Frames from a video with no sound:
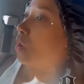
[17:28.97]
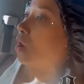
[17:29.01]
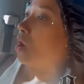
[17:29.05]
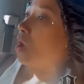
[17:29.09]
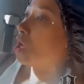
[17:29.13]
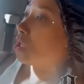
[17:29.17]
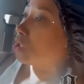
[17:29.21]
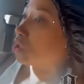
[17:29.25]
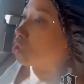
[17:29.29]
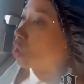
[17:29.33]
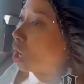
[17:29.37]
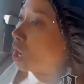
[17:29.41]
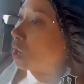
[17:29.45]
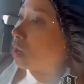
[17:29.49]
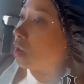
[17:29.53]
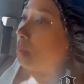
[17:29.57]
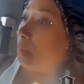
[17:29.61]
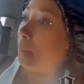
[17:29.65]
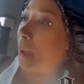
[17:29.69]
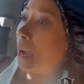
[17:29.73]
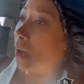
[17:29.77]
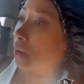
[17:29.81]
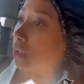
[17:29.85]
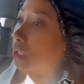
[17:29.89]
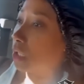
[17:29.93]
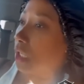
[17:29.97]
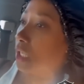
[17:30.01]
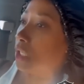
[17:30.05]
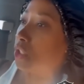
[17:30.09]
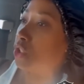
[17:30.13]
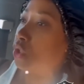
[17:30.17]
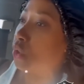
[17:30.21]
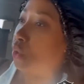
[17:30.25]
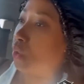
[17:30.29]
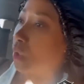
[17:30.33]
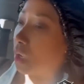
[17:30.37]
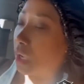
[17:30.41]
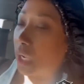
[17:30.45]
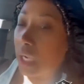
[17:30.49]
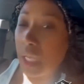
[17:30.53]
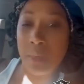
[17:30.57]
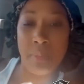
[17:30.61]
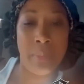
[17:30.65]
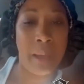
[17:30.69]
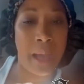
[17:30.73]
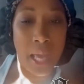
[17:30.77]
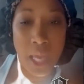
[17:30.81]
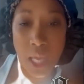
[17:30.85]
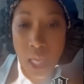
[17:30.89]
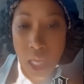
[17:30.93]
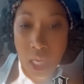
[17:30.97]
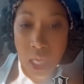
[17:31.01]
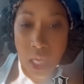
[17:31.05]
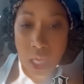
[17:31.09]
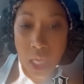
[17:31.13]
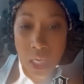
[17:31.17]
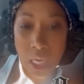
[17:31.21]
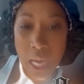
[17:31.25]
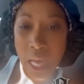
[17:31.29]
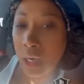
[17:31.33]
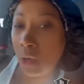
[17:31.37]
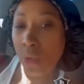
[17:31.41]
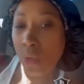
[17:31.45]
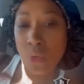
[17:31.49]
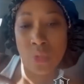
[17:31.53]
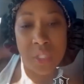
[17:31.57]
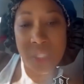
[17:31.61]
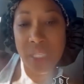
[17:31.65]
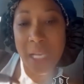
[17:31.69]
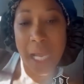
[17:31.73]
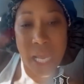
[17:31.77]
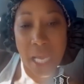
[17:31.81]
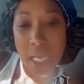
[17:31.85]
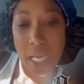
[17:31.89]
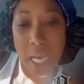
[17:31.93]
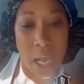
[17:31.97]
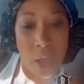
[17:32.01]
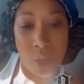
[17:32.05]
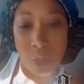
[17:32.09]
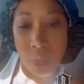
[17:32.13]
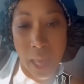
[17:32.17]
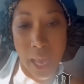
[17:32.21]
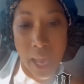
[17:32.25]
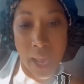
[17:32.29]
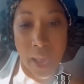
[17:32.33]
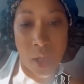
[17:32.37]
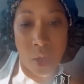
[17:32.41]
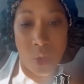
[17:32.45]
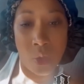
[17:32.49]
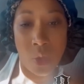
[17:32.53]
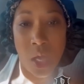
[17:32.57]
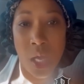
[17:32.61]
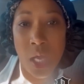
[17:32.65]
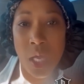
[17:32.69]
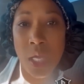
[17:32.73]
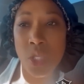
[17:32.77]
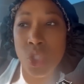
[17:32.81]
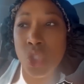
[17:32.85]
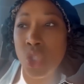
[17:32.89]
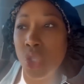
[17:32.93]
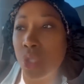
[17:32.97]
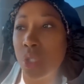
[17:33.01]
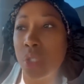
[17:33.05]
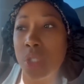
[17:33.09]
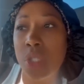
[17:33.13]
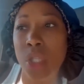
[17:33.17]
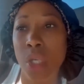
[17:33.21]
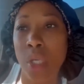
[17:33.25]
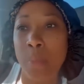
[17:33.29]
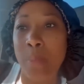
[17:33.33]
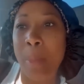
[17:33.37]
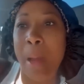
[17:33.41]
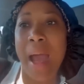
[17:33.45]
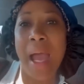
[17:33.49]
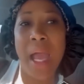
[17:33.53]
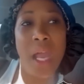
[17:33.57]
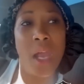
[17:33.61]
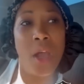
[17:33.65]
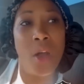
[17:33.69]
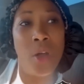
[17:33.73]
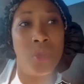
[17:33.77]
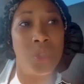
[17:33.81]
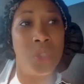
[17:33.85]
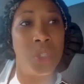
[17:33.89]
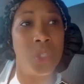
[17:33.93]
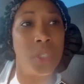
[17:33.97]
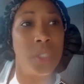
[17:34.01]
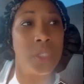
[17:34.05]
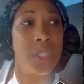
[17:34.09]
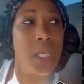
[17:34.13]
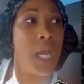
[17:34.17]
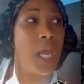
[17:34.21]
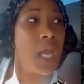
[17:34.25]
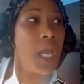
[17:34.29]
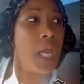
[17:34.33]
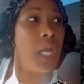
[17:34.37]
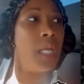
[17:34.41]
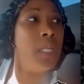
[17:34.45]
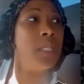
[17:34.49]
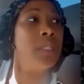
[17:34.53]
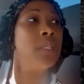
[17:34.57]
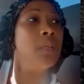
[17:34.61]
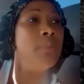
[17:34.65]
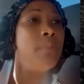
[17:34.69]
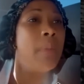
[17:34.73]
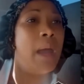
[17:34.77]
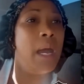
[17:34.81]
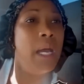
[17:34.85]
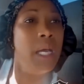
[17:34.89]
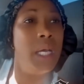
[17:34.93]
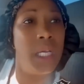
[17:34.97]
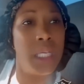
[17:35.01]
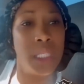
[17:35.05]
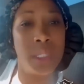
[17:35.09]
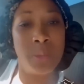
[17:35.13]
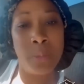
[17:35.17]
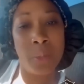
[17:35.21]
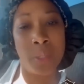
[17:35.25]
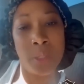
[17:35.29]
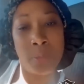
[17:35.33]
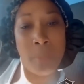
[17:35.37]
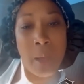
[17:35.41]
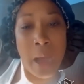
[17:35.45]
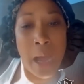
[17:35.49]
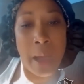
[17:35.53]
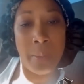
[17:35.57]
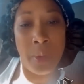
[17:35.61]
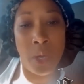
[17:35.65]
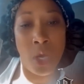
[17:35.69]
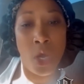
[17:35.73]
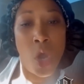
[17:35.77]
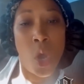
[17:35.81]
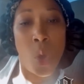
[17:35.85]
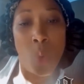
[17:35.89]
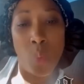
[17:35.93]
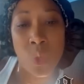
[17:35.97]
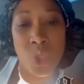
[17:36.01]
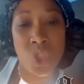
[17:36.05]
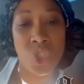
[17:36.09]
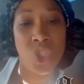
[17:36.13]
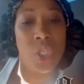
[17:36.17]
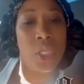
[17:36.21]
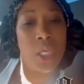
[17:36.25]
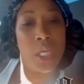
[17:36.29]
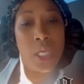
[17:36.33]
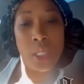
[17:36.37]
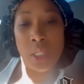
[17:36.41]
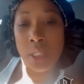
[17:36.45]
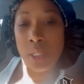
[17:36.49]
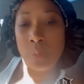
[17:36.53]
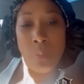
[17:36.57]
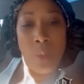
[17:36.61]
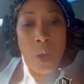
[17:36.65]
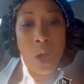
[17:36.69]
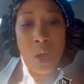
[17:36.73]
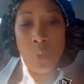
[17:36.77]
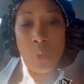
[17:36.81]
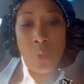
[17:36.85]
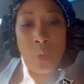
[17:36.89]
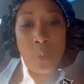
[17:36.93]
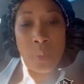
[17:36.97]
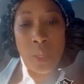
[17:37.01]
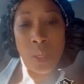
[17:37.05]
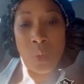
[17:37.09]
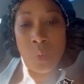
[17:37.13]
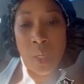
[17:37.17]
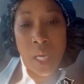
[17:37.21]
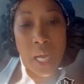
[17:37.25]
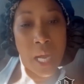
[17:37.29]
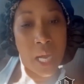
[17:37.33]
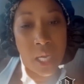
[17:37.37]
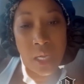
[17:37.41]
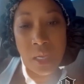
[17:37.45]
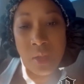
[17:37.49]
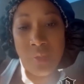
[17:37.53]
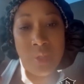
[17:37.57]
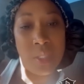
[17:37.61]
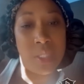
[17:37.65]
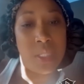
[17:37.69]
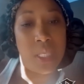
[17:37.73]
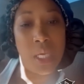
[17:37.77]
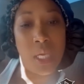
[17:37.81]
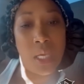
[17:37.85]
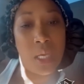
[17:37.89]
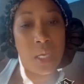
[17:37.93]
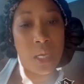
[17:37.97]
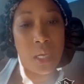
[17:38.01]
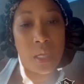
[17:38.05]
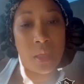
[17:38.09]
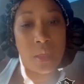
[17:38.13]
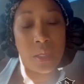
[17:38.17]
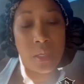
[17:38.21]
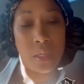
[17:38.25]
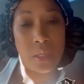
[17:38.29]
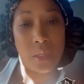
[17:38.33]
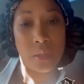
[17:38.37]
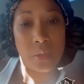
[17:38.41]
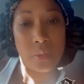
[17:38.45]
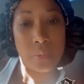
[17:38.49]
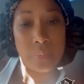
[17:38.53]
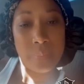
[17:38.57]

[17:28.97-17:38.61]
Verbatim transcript: to talk about her and to her in my head. I don't say it out loud to, to my elders and to my husband's mama when she getting smart with me when I ain't even did nothing.